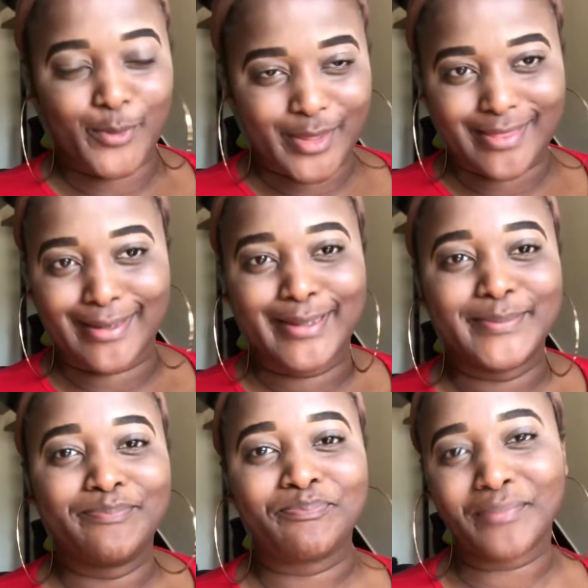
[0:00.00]
with
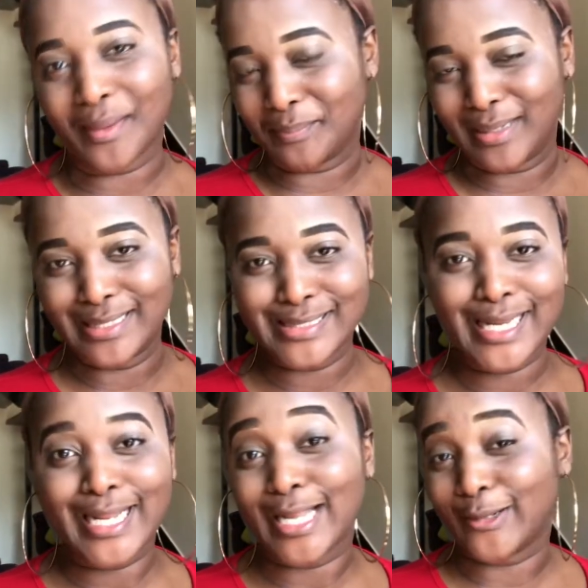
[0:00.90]
the blending
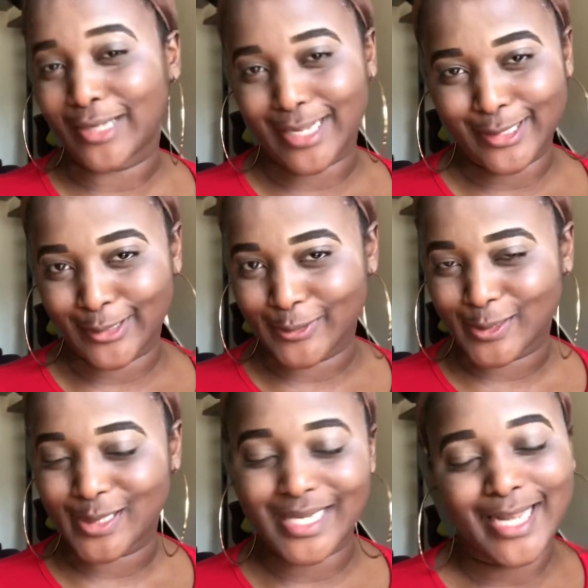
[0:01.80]
and I look like a
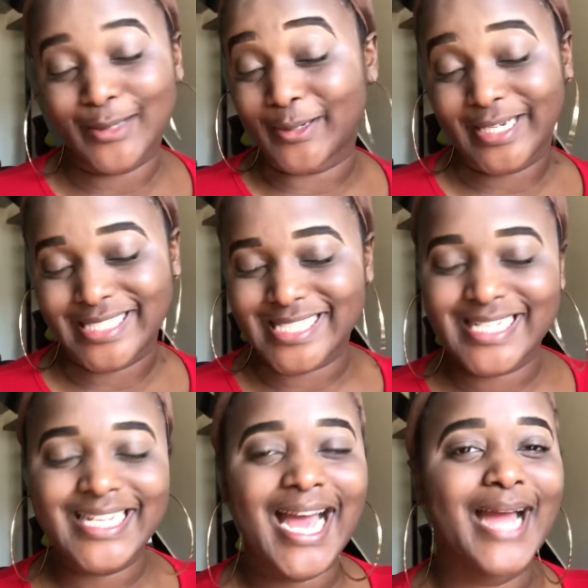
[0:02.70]
ghost and I look
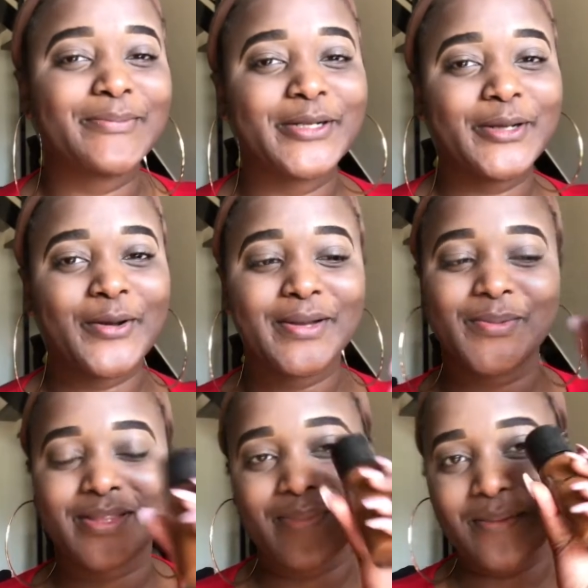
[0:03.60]
crazy, I'm gonna go in
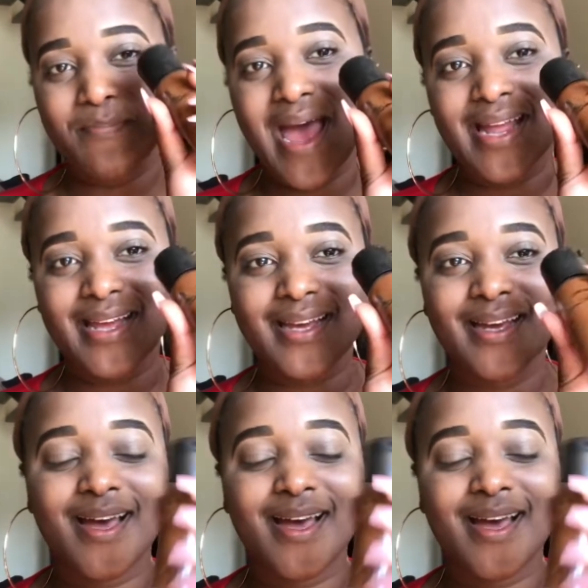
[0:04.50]
with my MAC